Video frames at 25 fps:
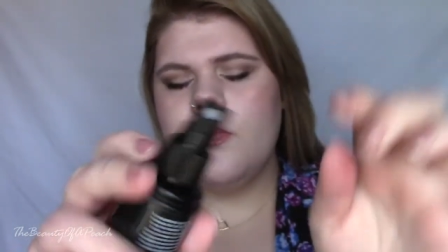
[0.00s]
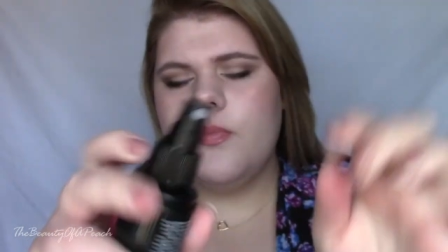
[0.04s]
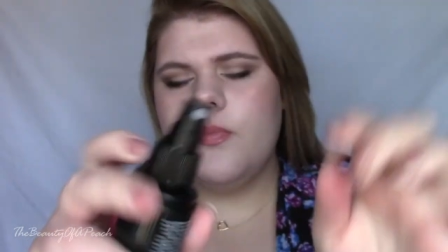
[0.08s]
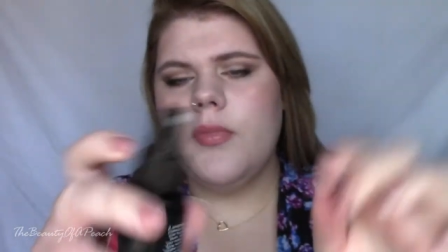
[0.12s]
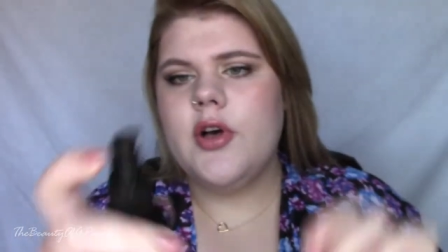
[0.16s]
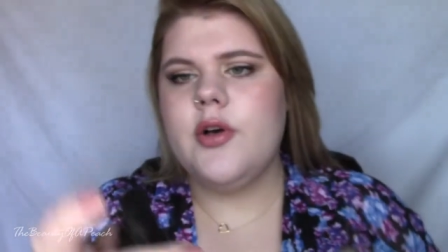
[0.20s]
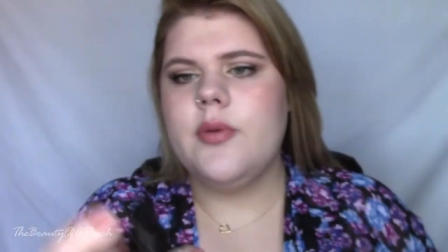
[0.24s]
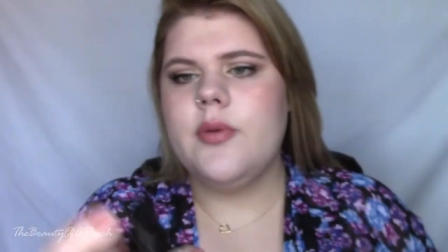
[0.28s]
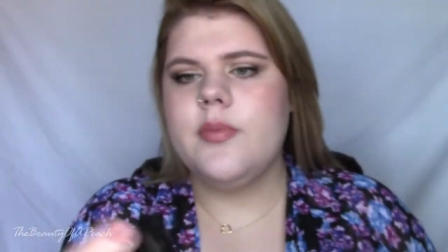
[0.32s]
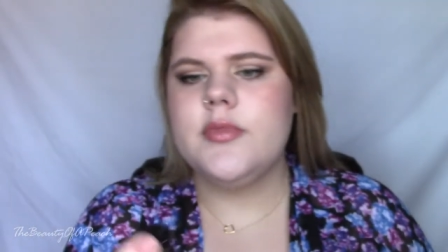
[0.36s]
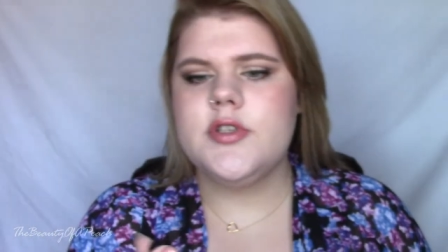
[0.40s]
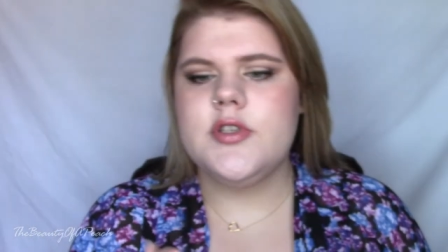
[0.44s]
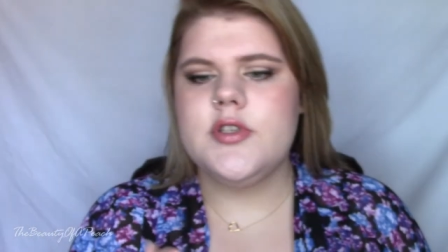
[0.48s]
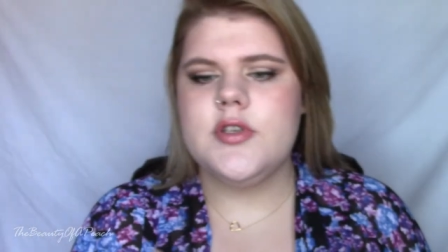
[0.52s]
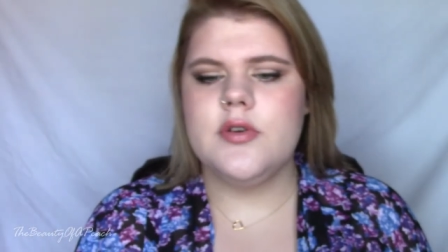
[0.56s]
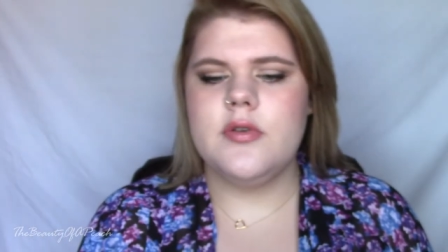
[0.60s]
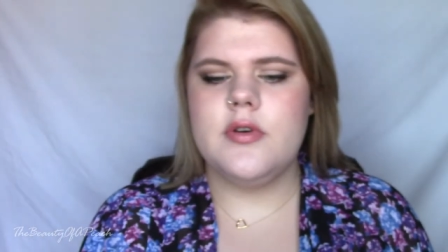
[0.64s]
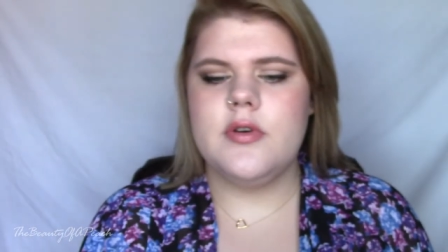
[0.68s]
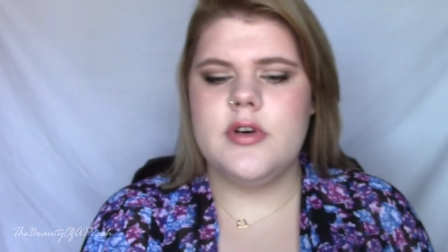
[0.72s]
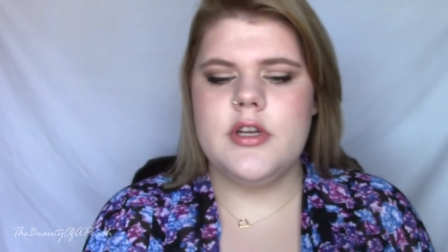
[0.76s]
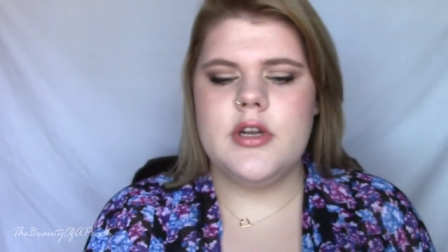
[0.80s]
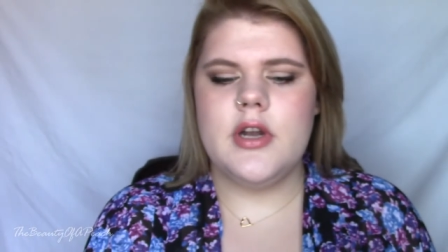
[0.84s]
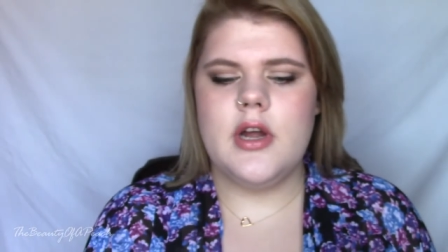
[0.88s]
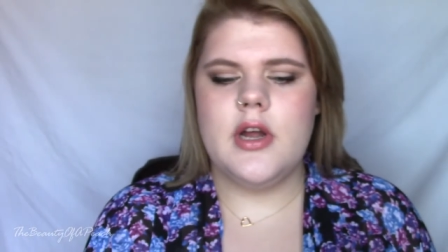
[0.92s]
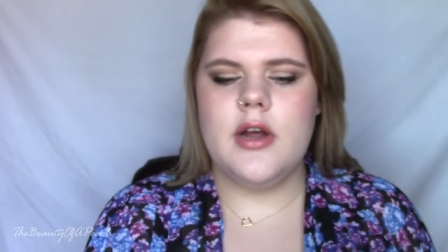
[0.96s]
pump
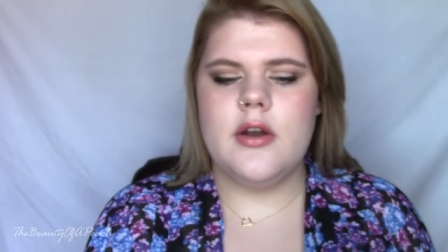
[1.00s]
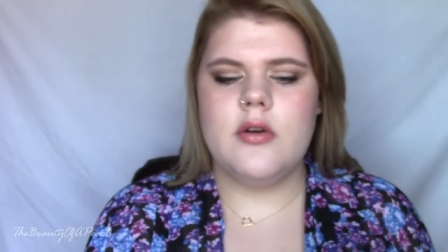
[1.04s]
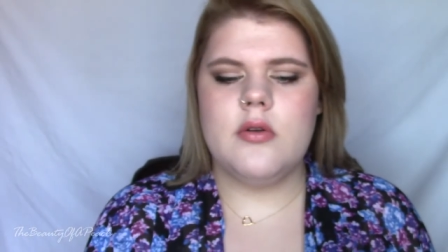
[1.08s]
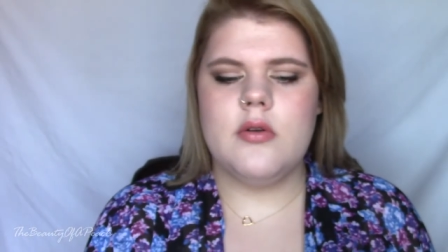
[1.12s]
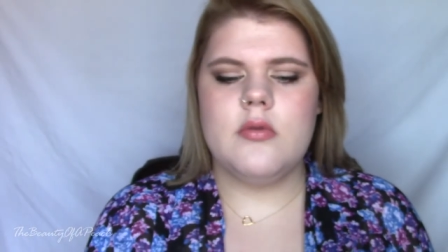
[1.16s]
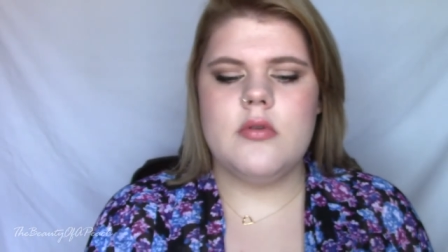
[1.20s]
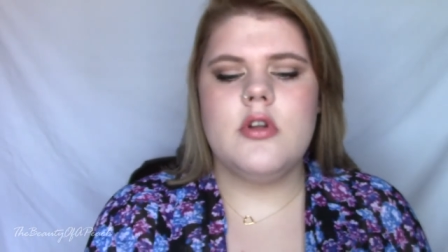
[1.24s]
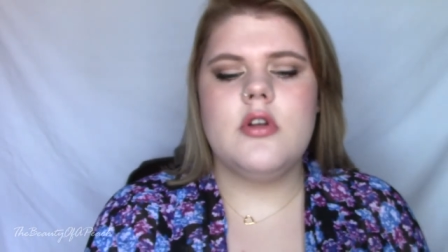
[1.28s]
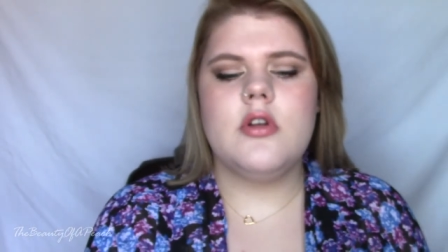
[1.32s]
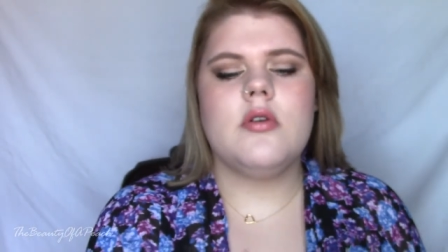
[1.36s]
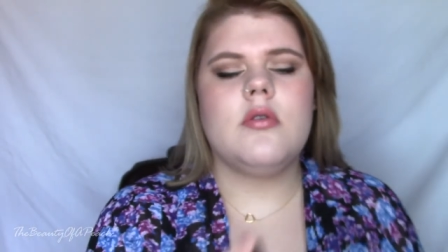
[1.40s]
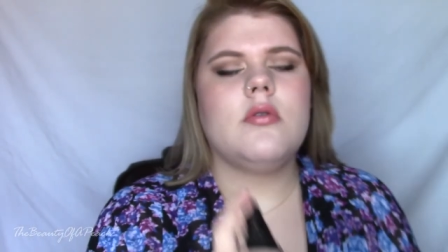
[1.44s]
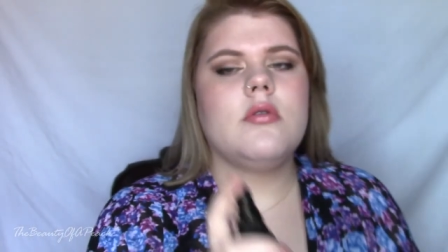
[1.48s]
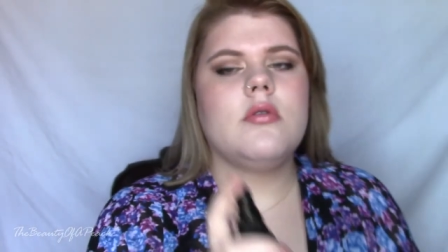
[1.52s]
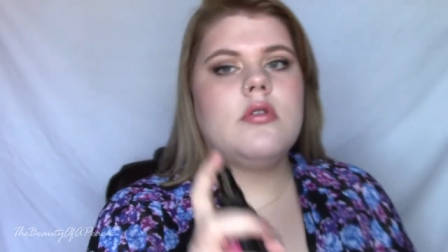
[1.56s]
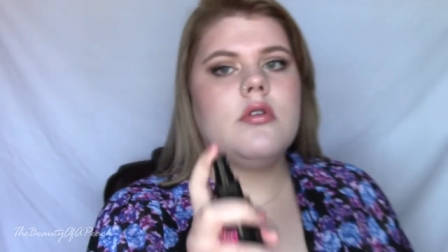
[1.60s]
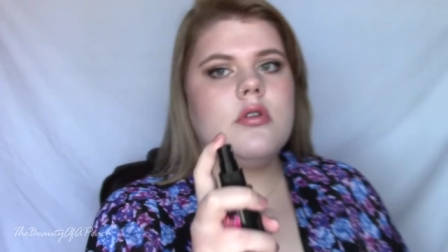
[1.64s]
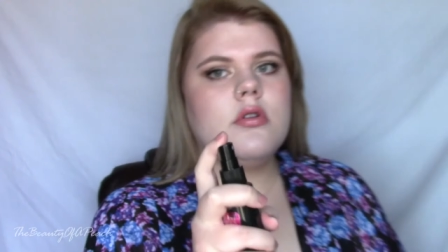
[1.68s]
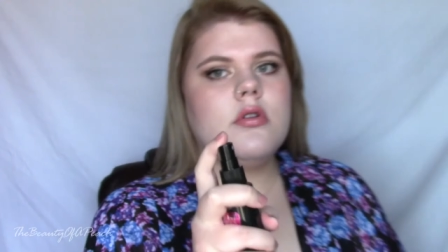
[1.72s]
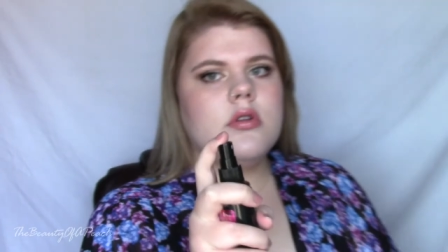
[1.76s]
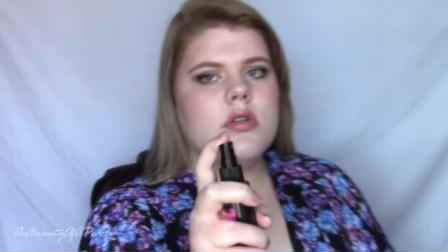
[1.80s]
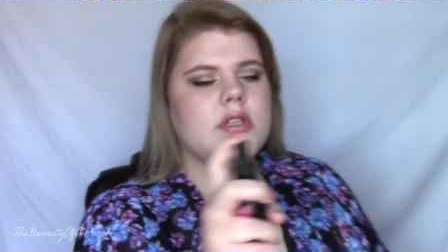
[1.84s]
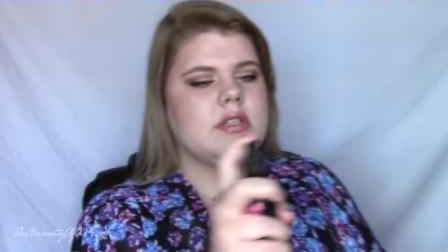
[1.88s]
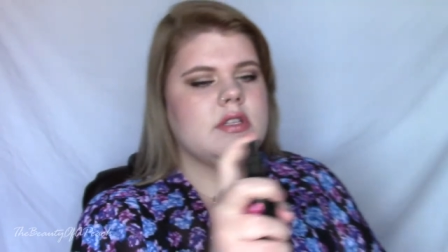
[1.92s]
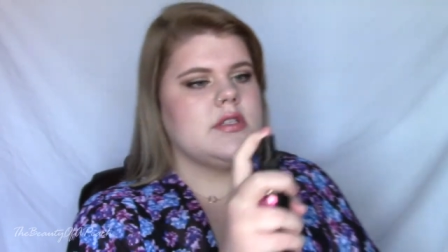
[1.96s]
to it. I don't know.
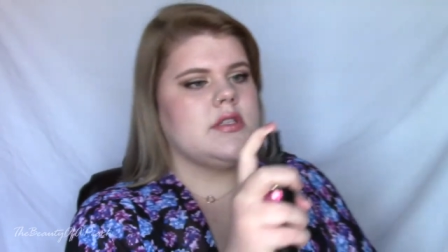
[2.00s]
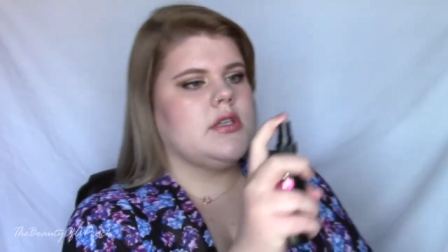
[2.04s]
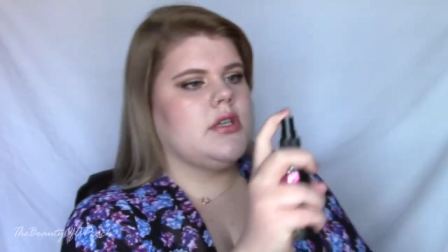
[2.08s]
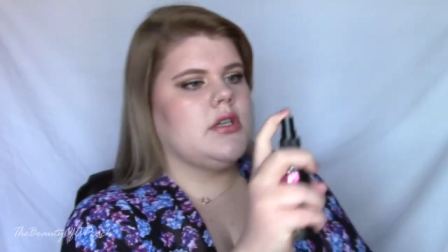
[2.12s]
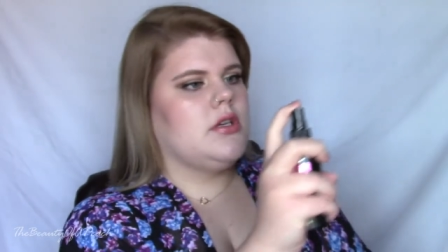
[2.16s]
Let's